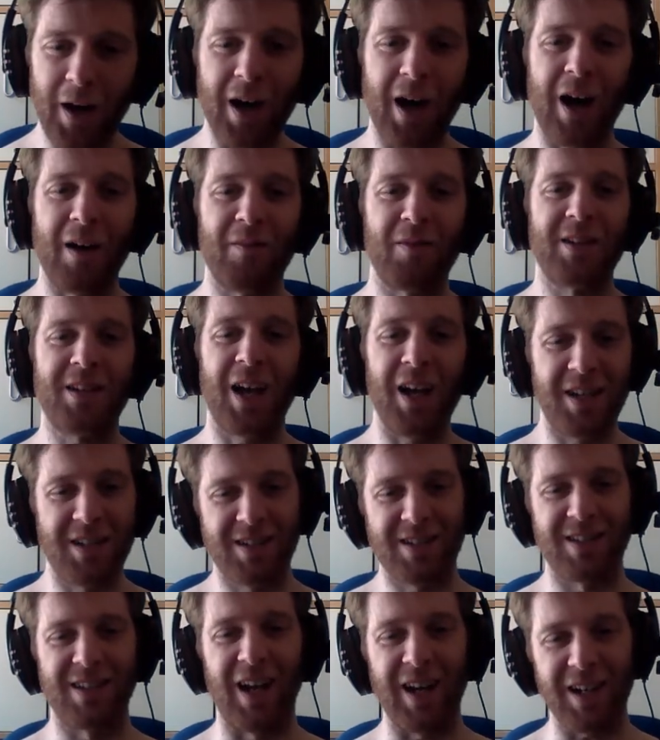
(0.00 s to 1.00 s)
I have a
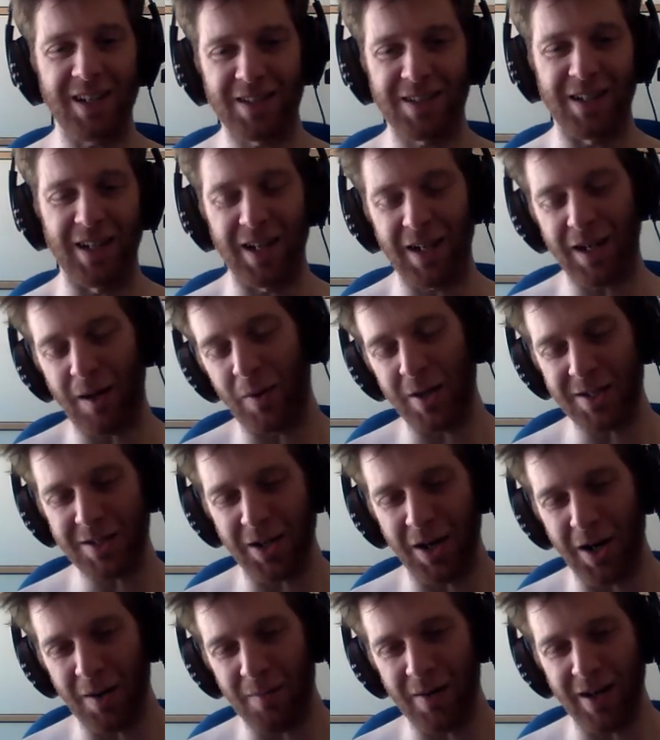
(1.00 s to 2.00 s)
test next in a couple of weeks'
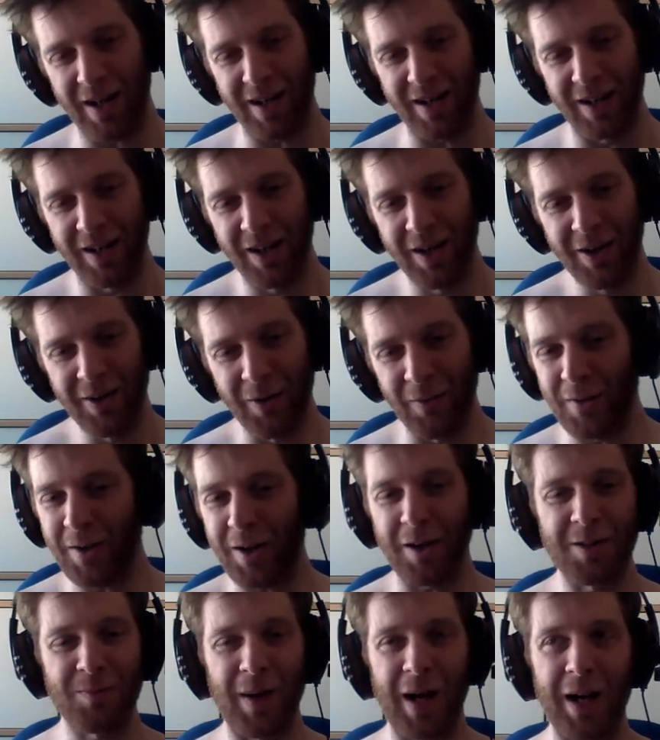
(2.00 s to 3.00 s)
time, and then what if it
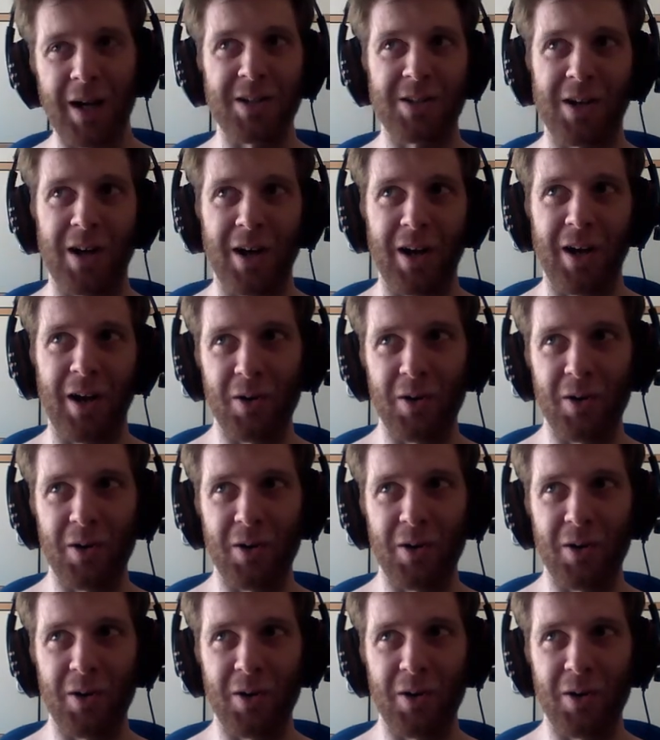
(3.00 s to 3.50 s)
comes back as like,